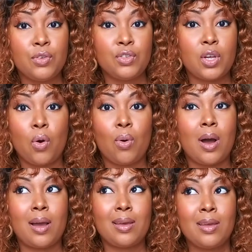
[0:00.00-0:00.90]
So,
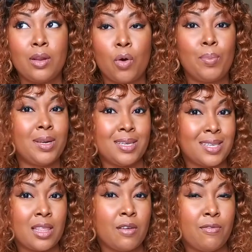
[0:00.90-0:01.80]
you know, but is
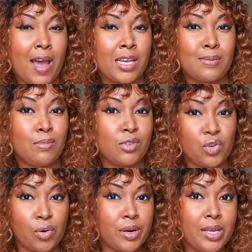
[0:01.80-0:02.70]
that the vast
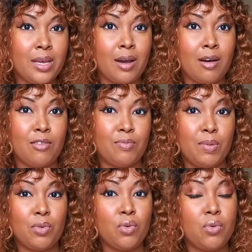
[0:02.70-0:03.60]
majority of
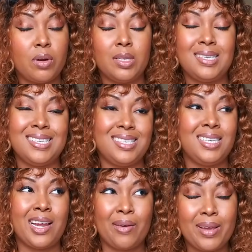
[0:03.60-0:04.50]
people who are in the
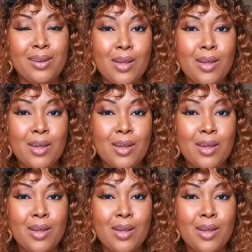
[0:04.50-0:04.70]
DC area?